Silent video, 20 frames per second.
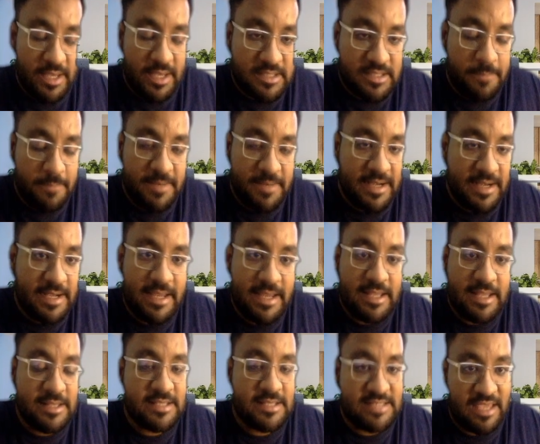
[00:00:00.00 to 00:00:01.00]
is
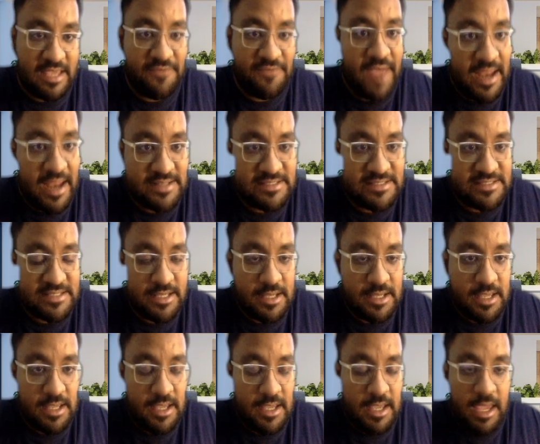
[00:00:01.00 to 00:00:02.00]
completely in the safe hands
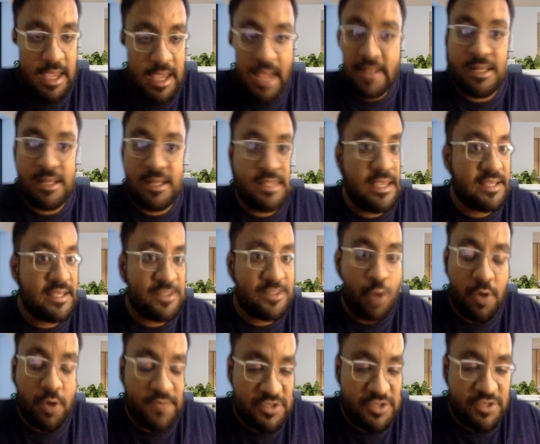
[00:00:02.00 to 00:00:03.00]
and nothing is
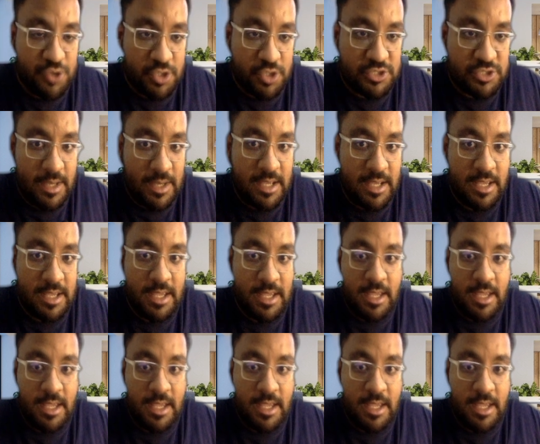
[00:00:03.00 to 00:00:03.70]
wrong with Joshua.